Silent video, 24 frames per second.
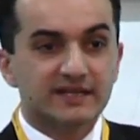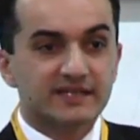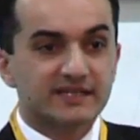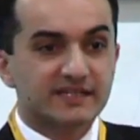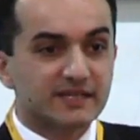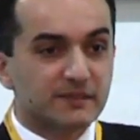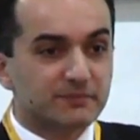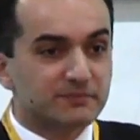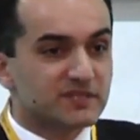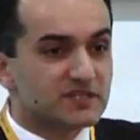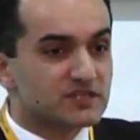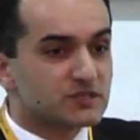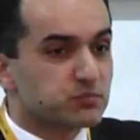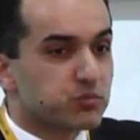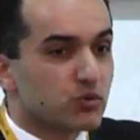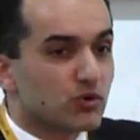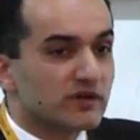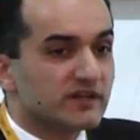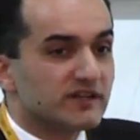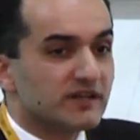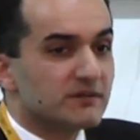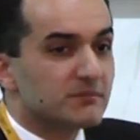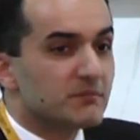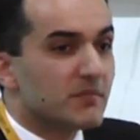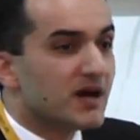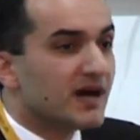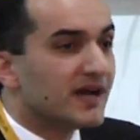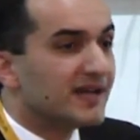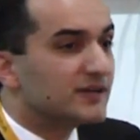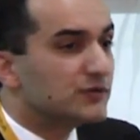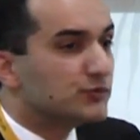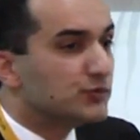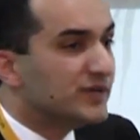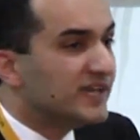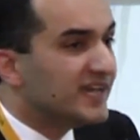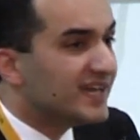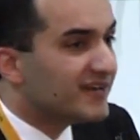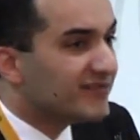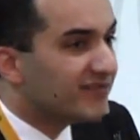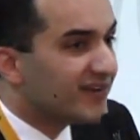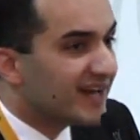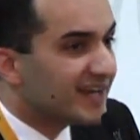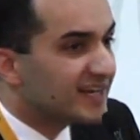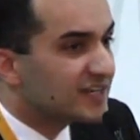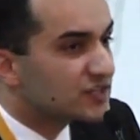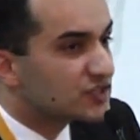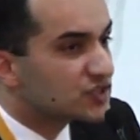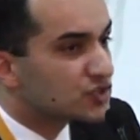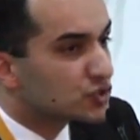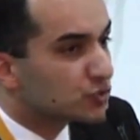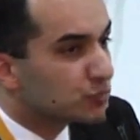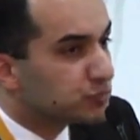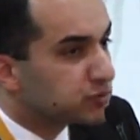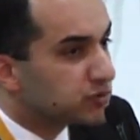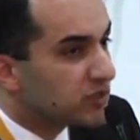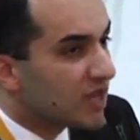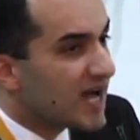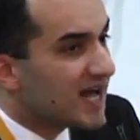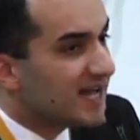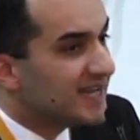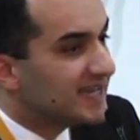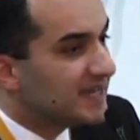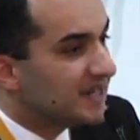Keep this point in mind. We have had a supply